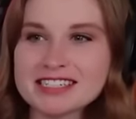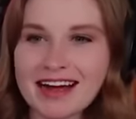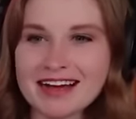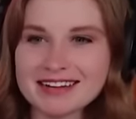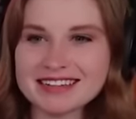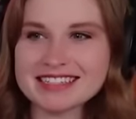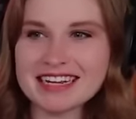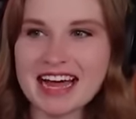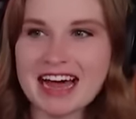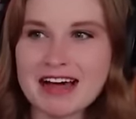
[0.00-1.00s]
child
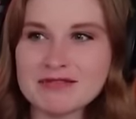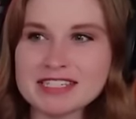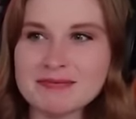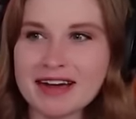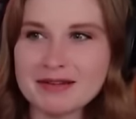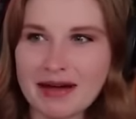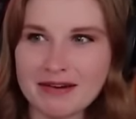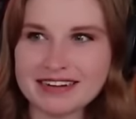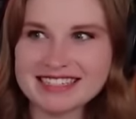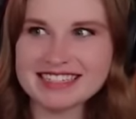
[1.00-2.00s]
have spidey
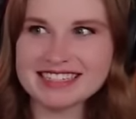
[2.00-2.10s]
powers?